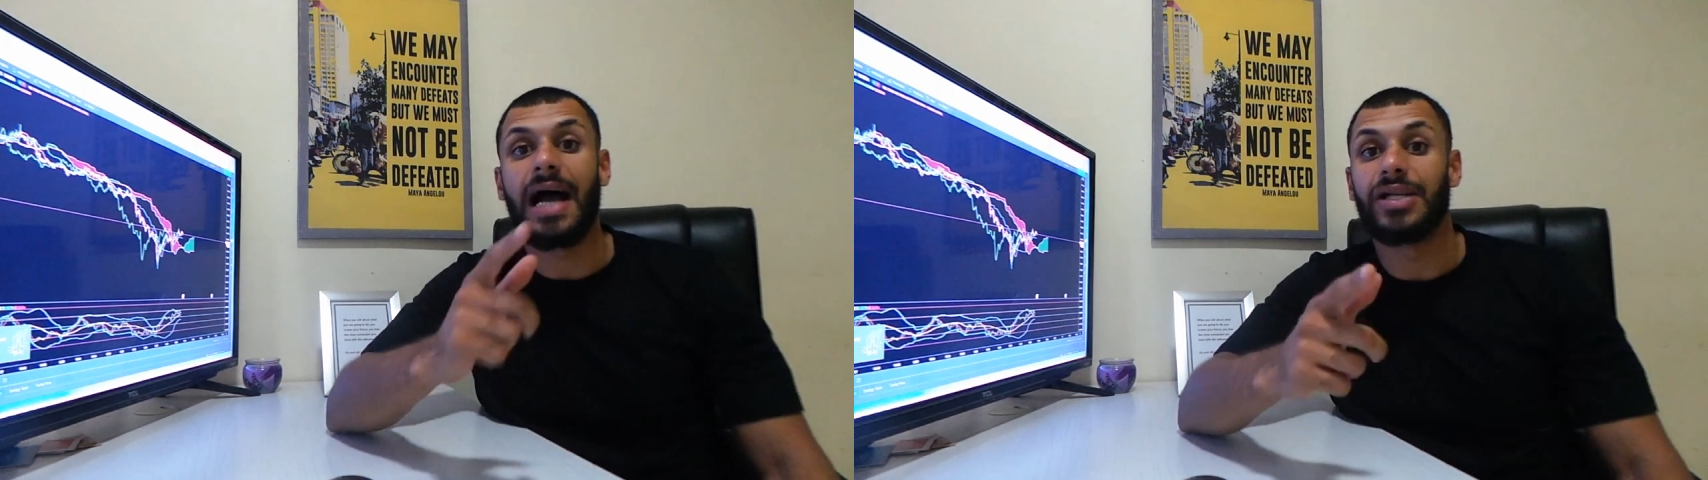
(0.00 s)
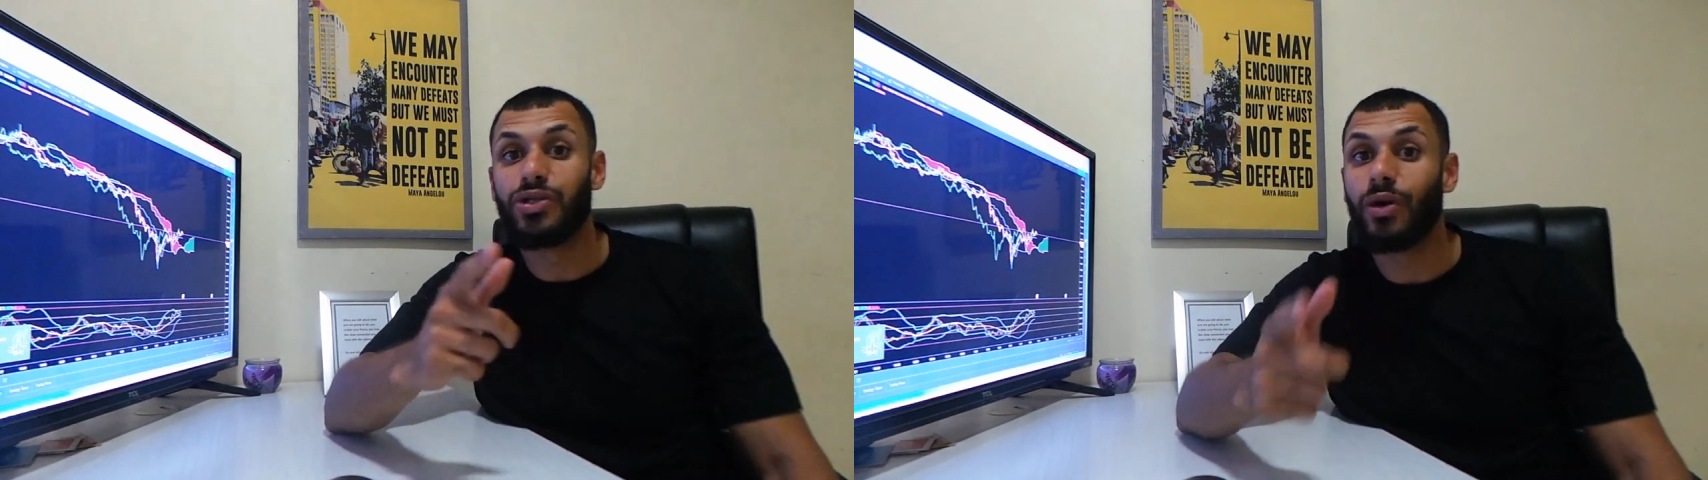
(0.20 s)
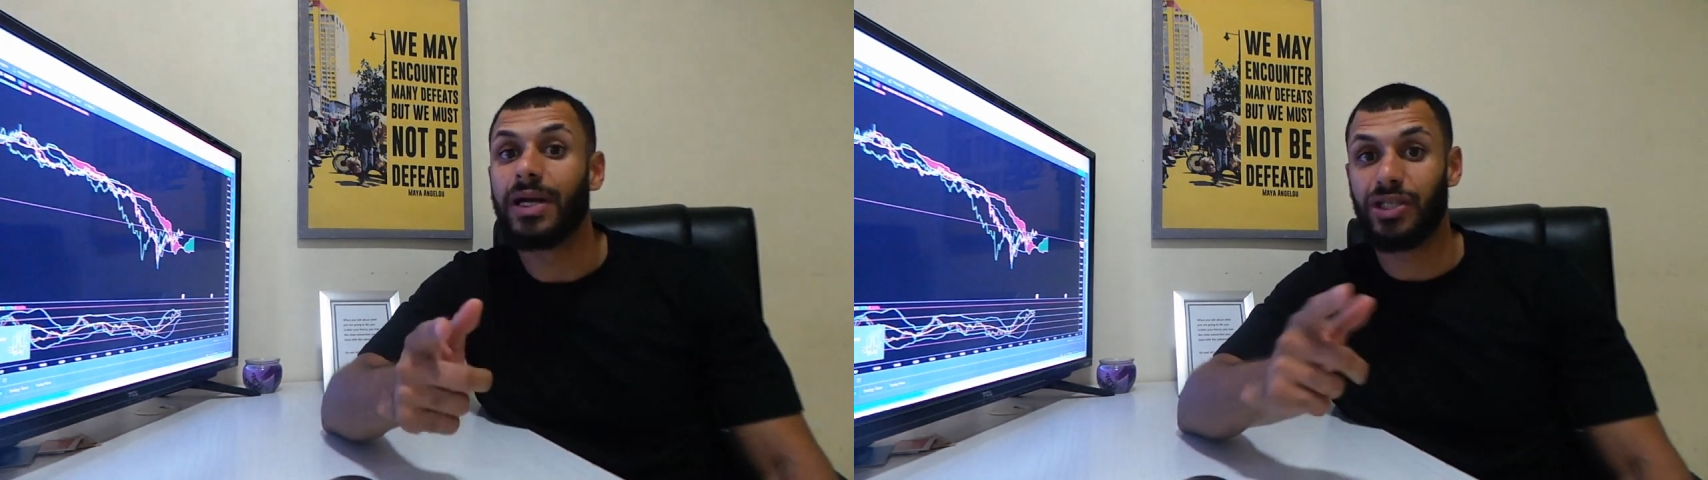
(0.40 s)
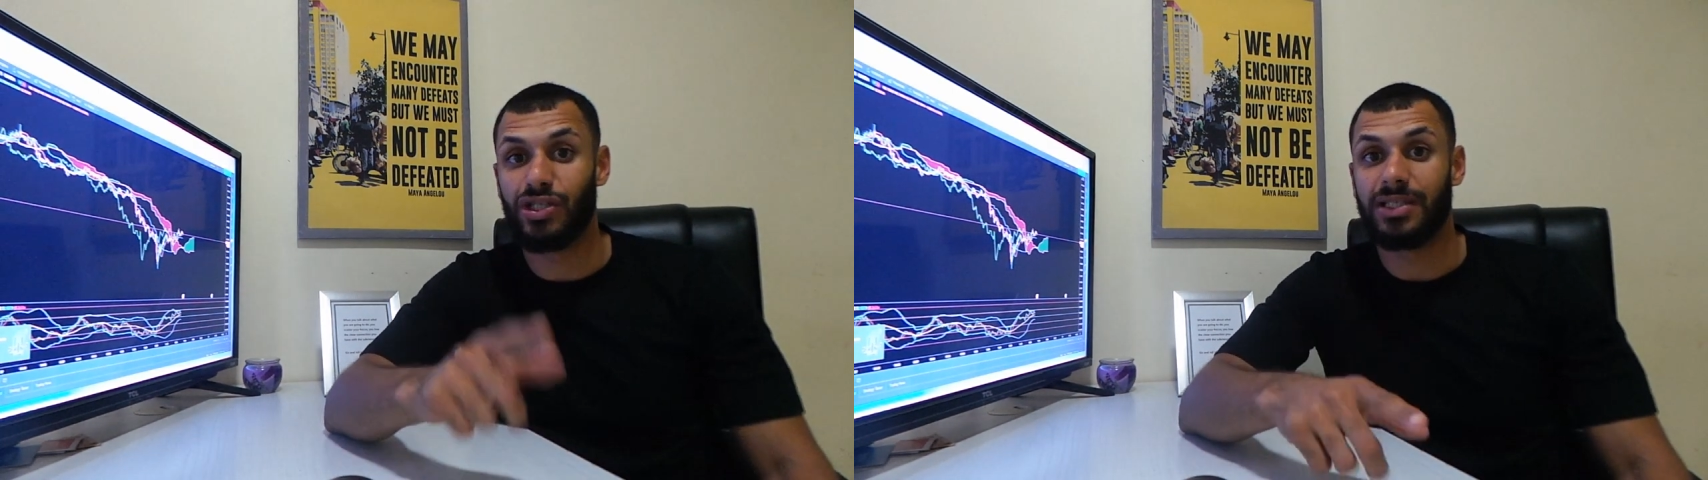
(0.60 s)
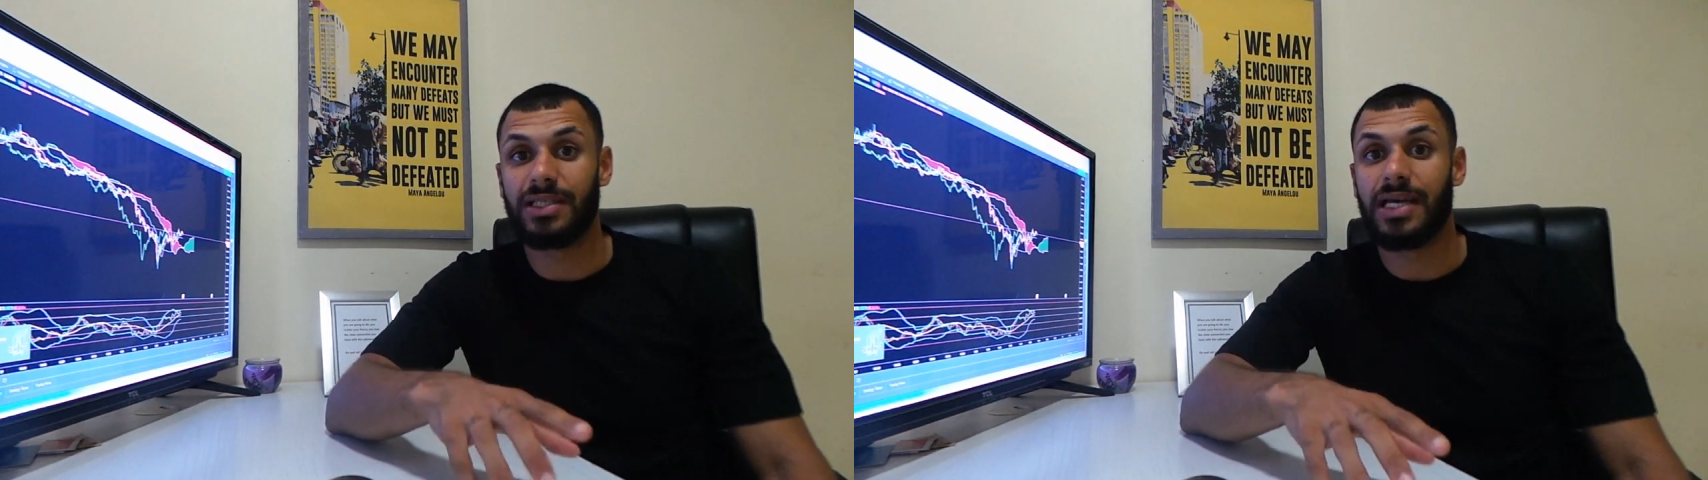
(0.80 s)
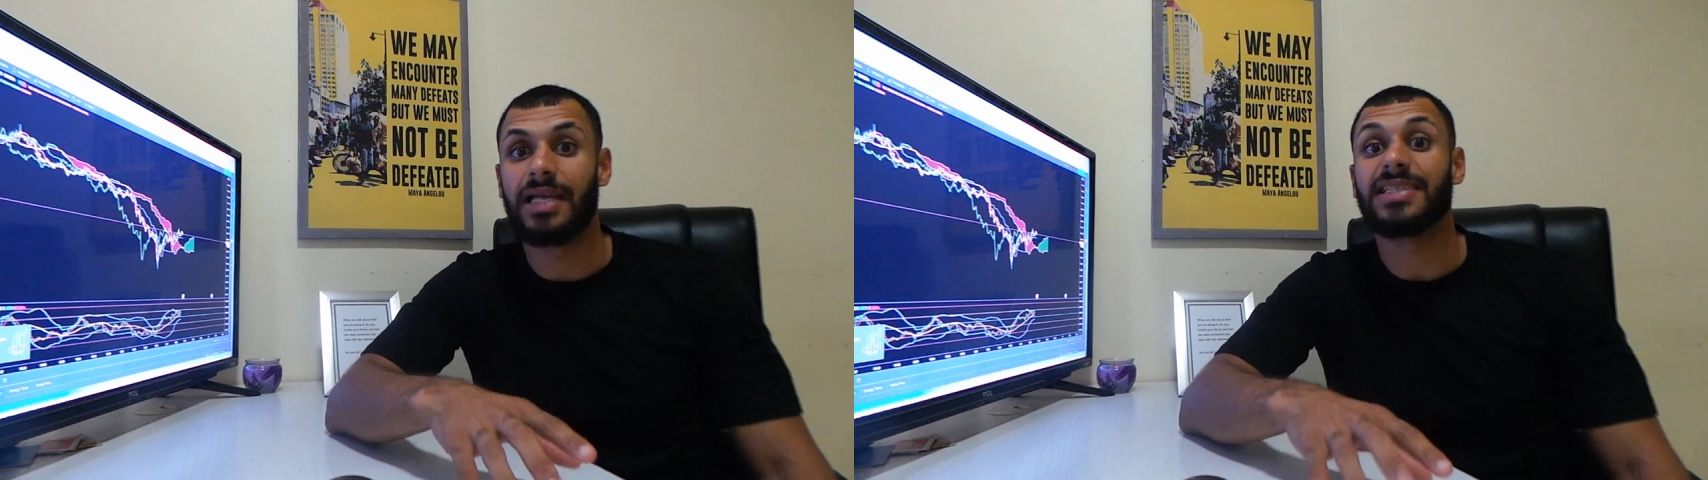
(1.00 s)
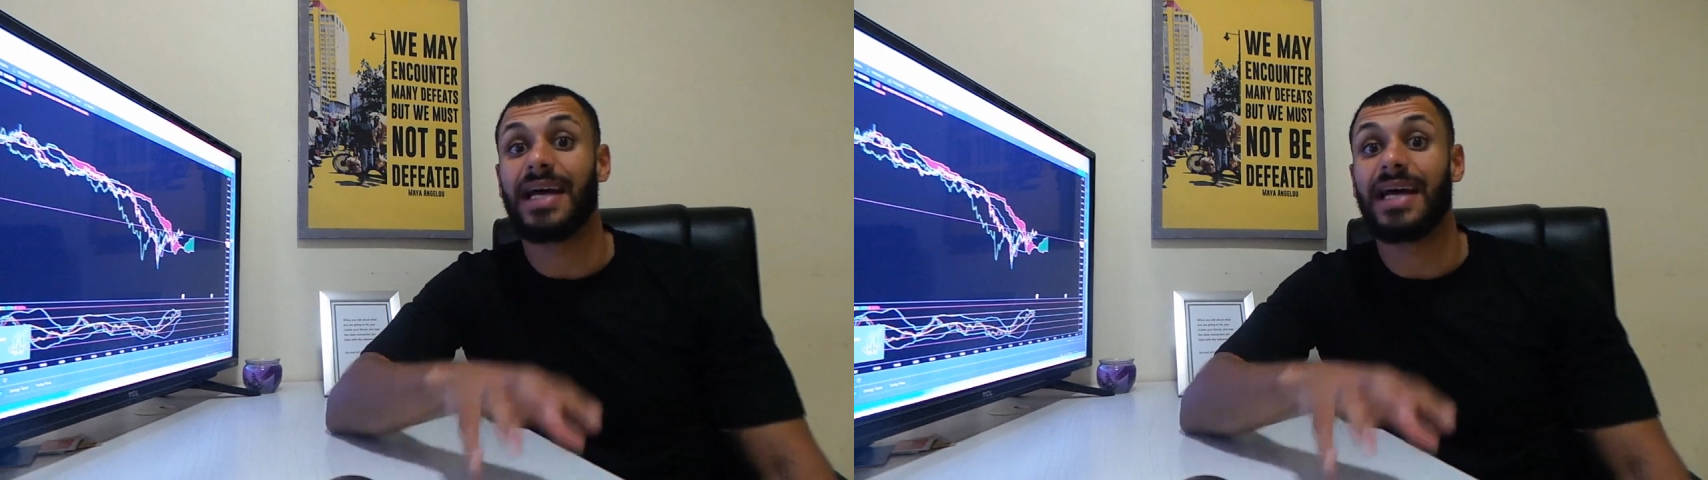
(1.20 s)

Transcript: I joined G T S